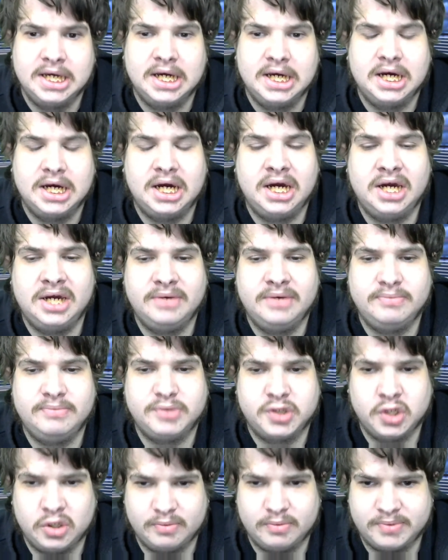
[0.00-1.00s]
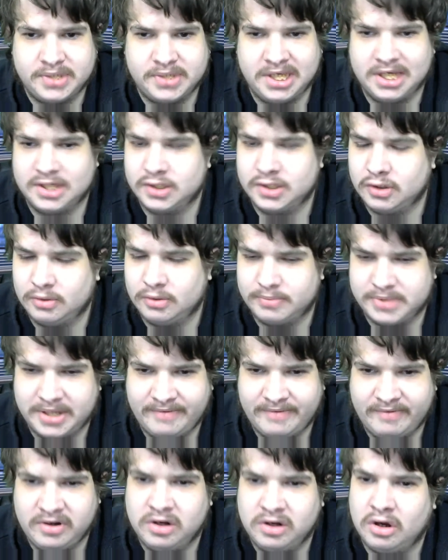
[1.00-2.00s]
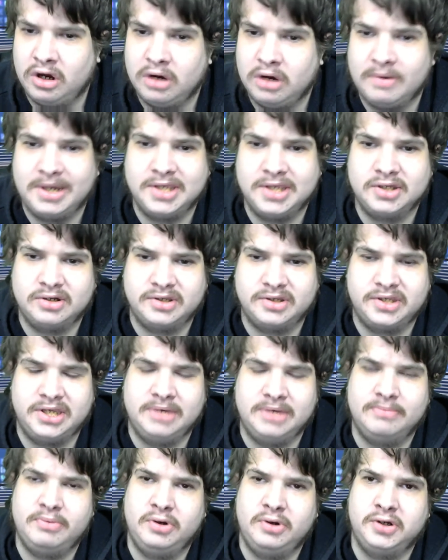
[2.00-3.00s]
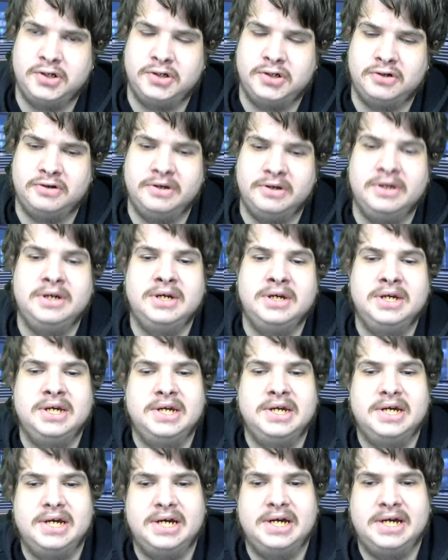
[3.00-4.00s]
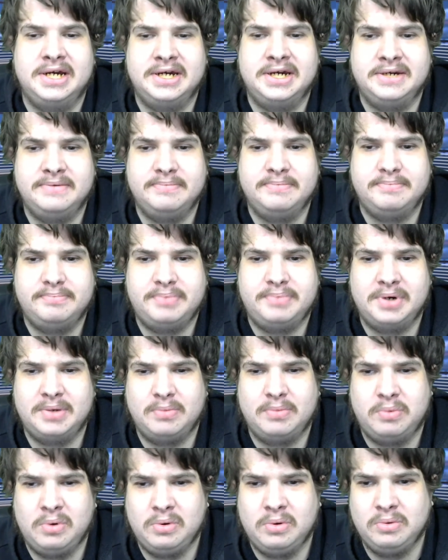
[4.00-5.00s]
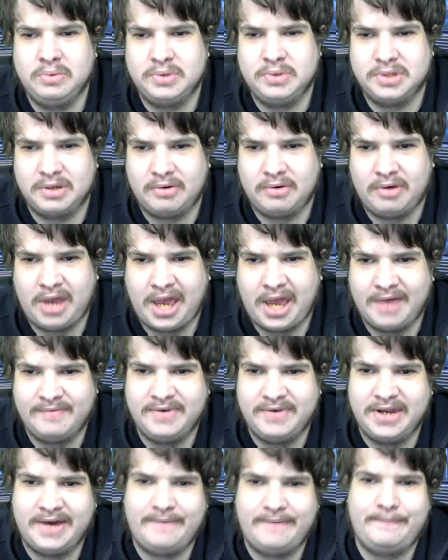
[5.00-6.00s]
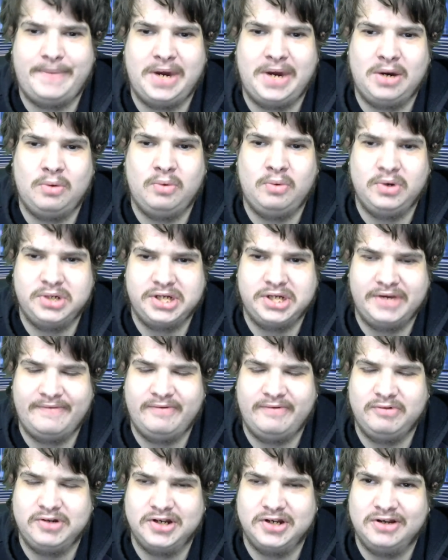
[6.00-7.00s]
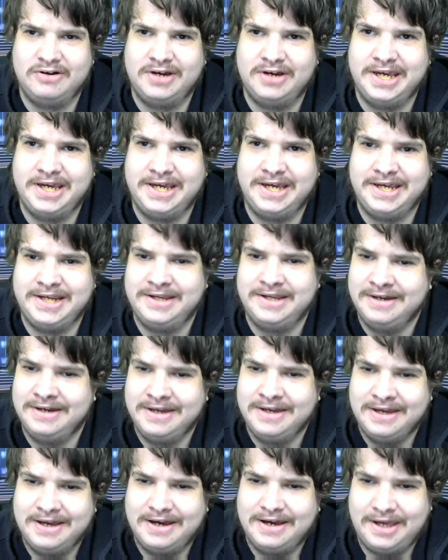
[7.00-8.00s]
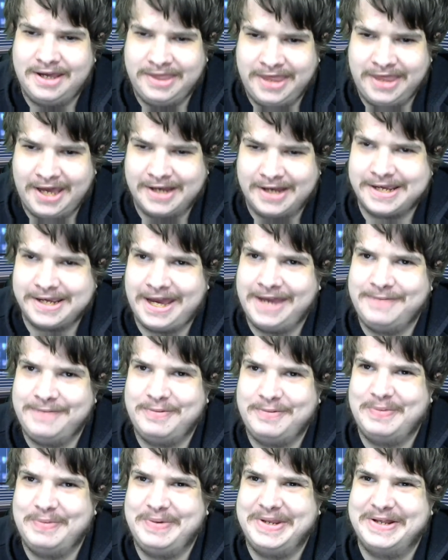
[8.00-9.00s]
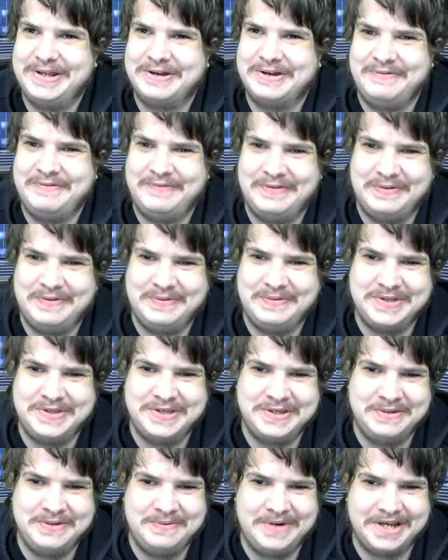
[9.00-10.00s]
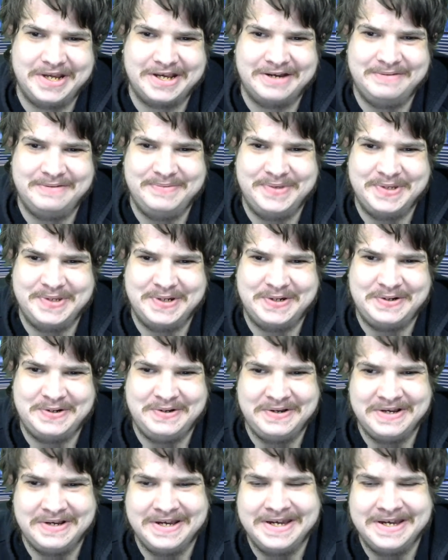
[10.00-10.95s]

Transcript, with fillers: Um, top six, top seven, I always like to see them push on. Um, but Wolves are having that battle with Sheffield United, and that game we'll be looking forward to when it comes along.